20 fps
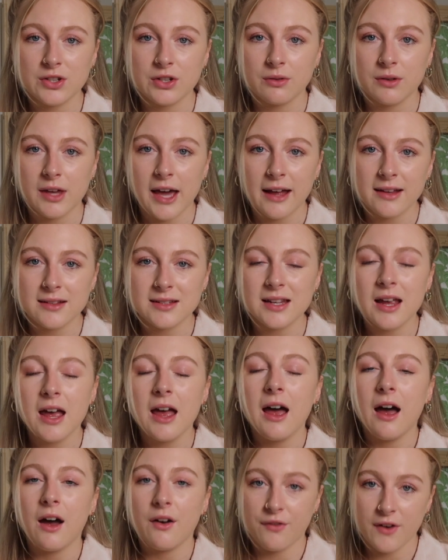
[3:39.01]
to get
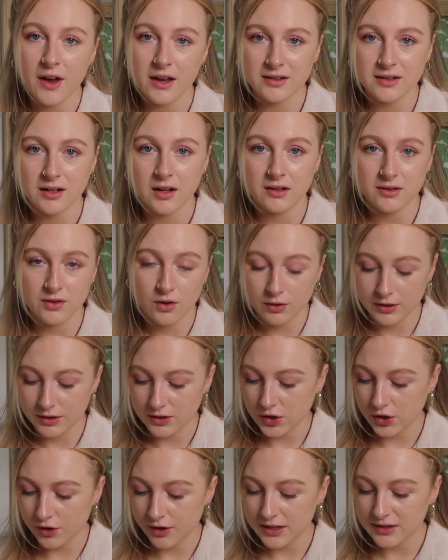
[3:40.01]
a first class
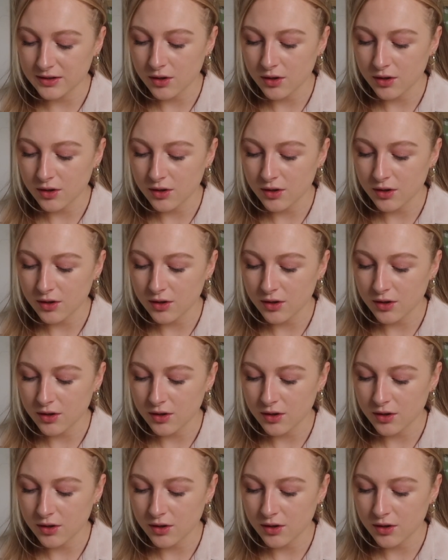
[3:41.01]
honours degree.